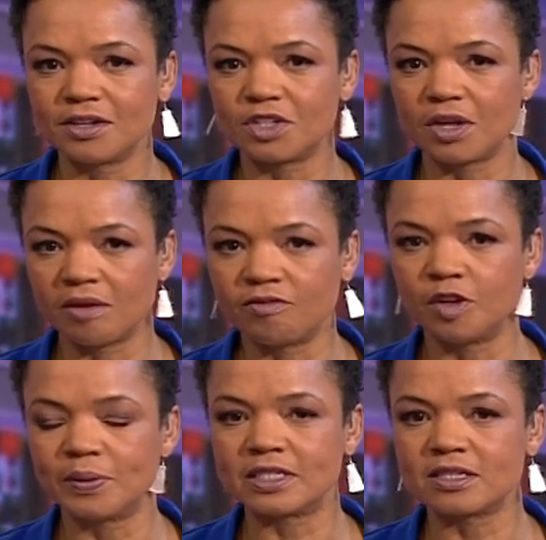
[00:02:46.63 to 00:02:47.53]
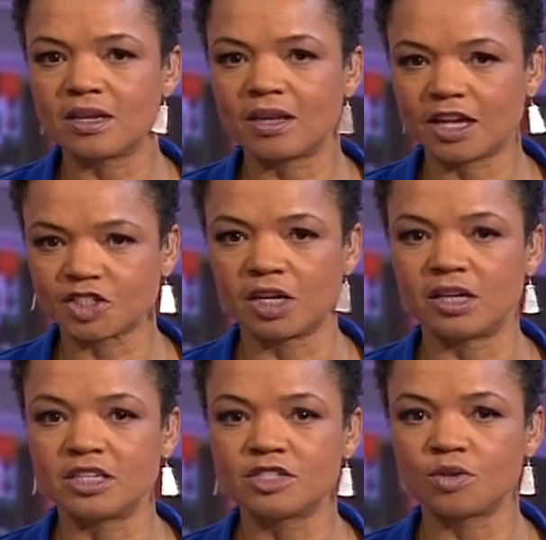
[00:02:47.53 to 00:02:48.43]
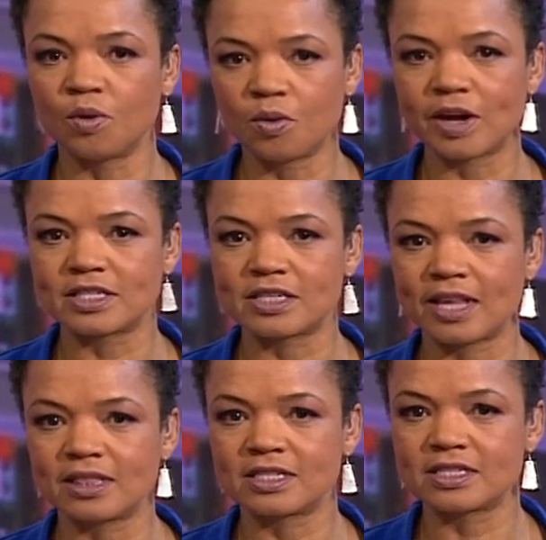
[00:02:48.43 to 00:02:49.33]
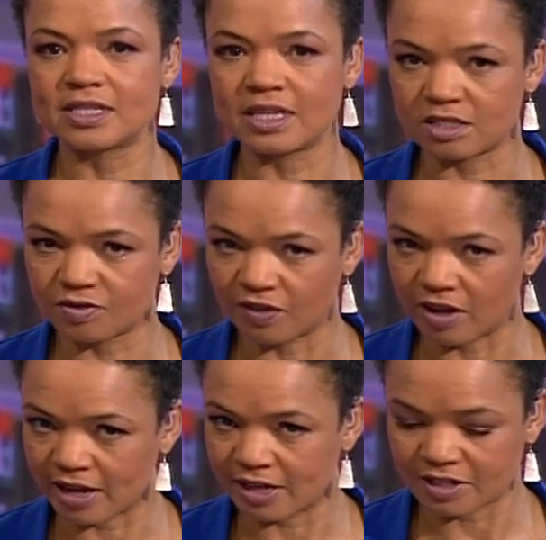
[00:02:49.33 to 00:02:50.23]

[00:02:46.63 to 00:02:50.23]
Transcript: to influence nationalists or extend the ceasefire.